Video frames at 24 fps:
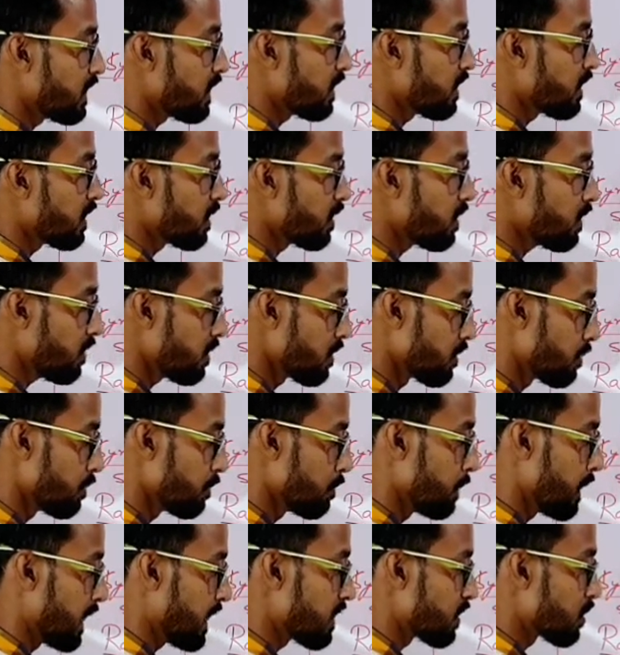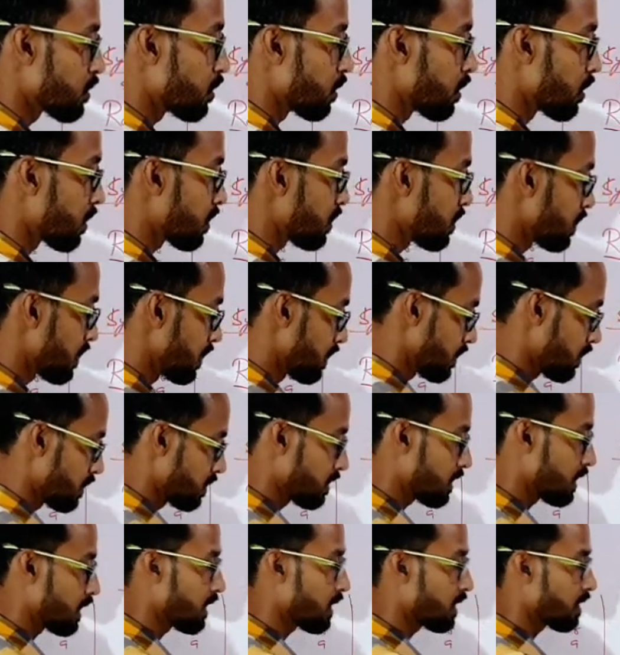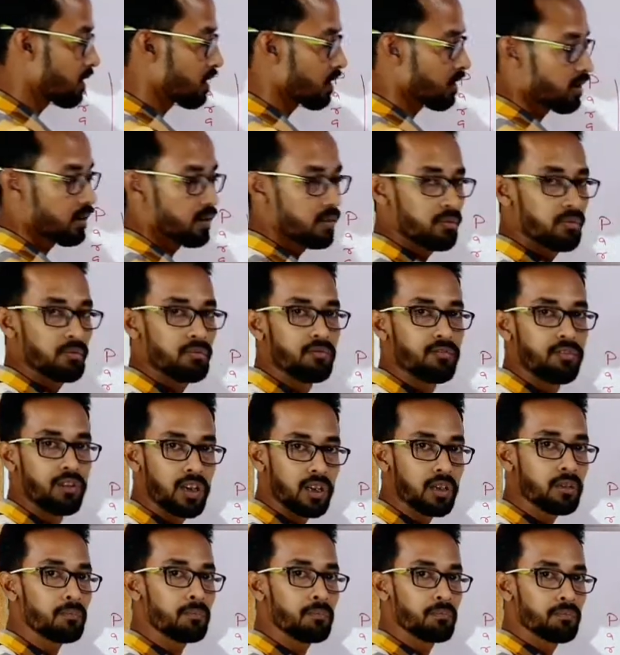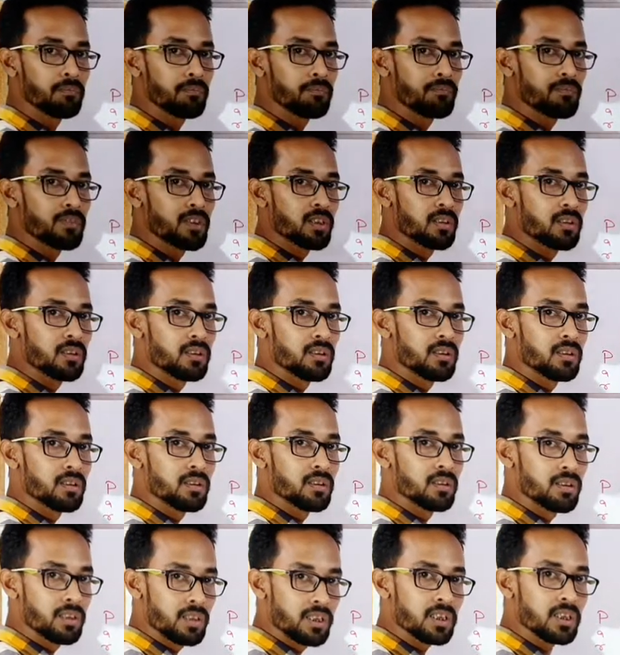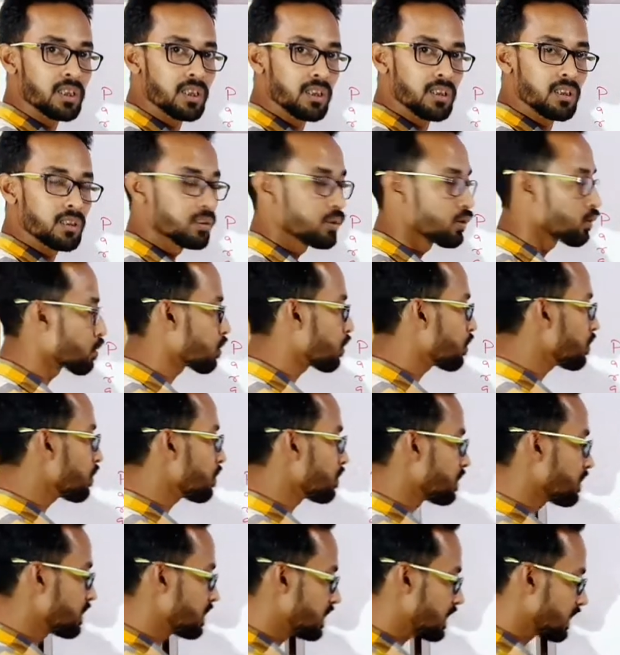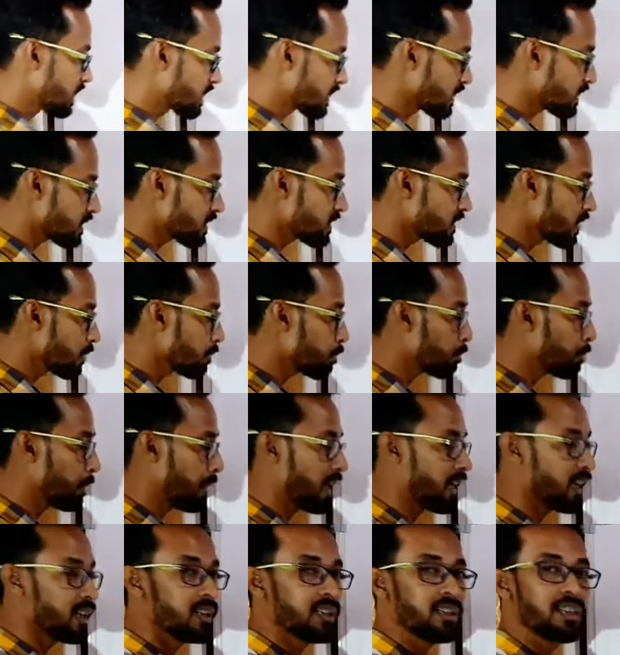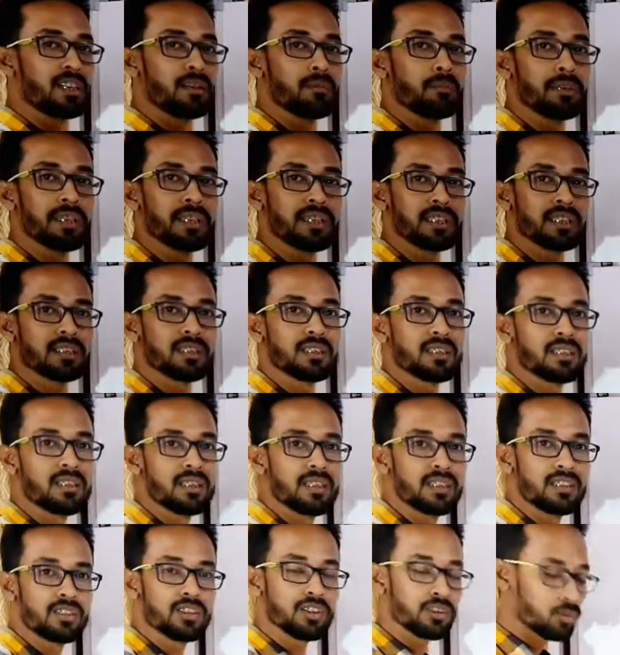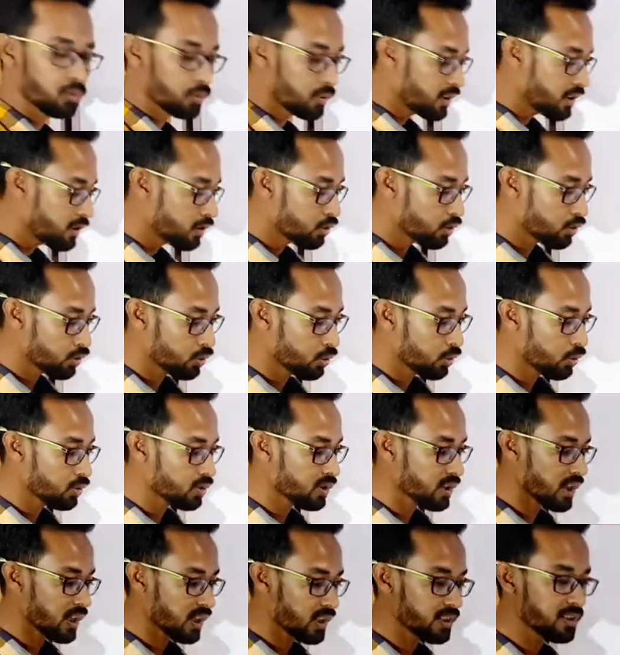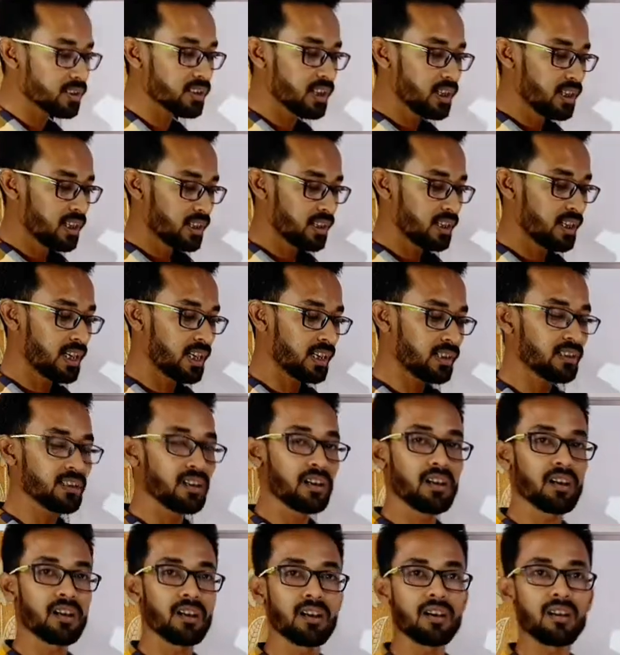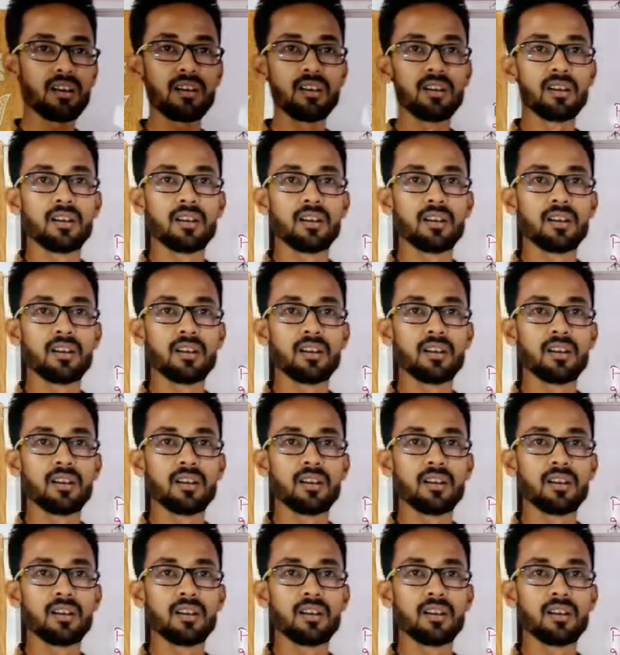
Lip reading: here based on the verb. Okay? So this is the paradigmatic relation, which shows us that a